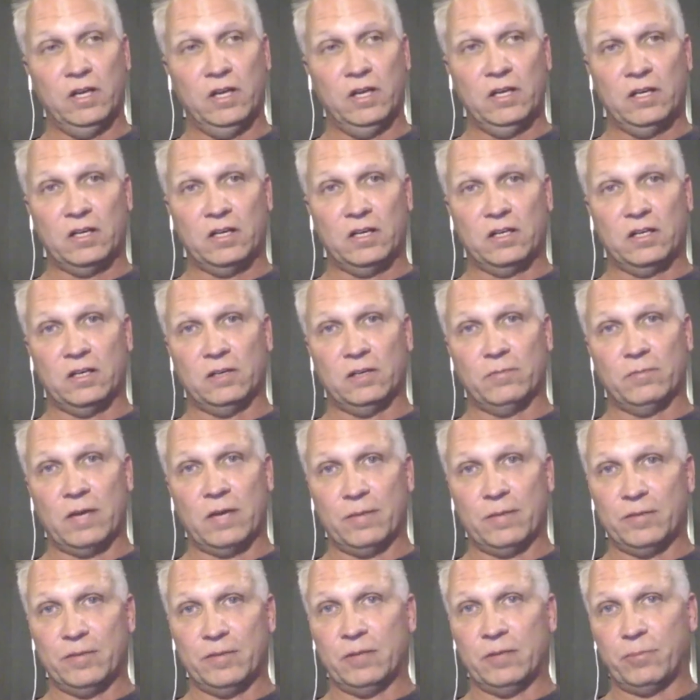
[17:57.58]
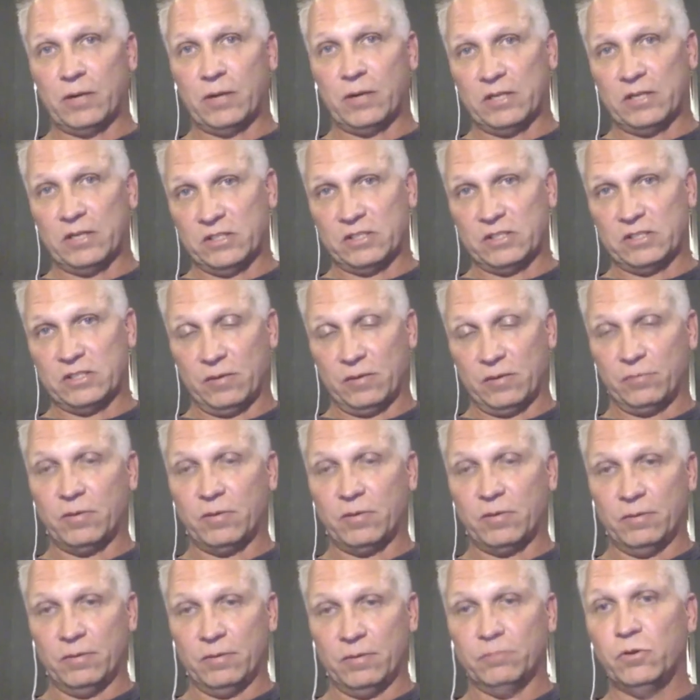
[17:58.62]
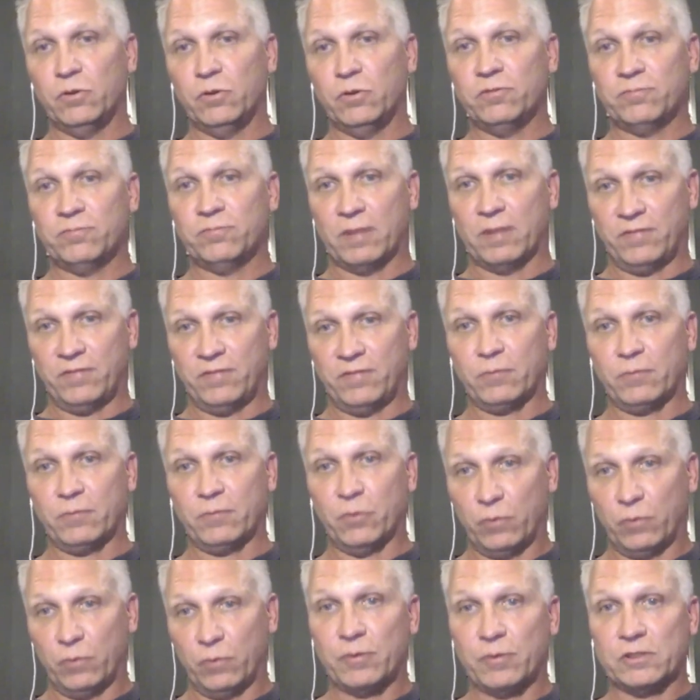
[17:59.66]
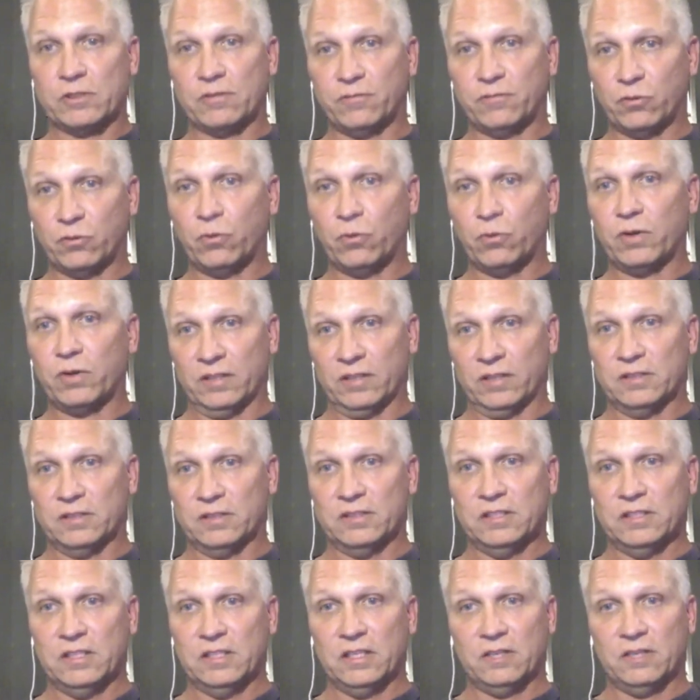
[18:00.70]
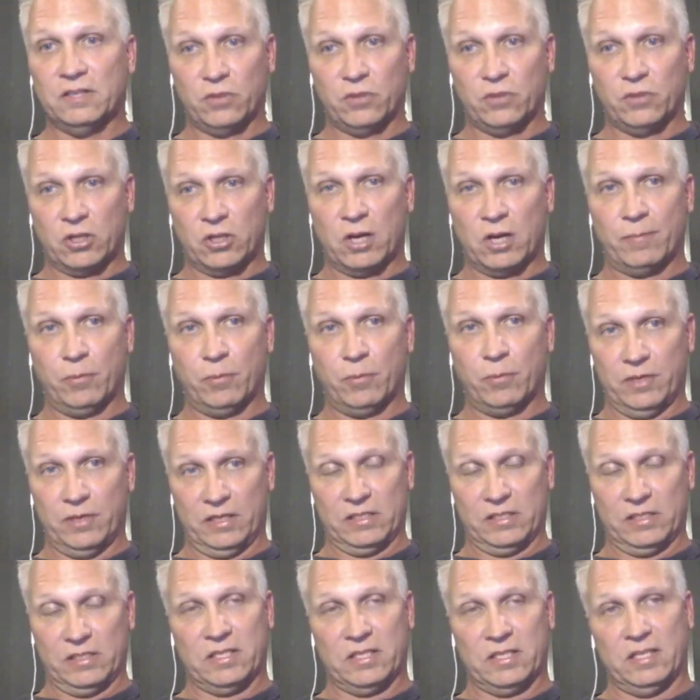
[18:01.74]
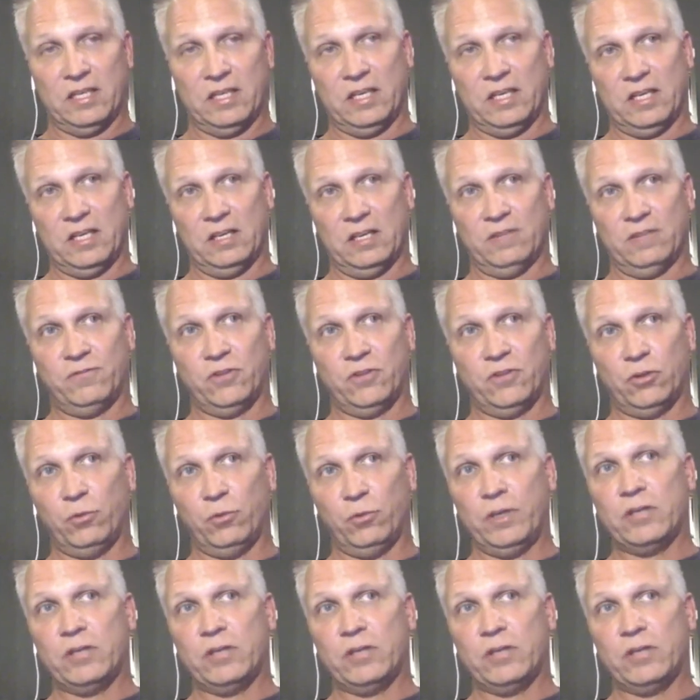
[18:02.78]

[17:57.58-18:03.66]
um, i'm in the process I, I moved my family we went to florida for a couple weeks and for the week or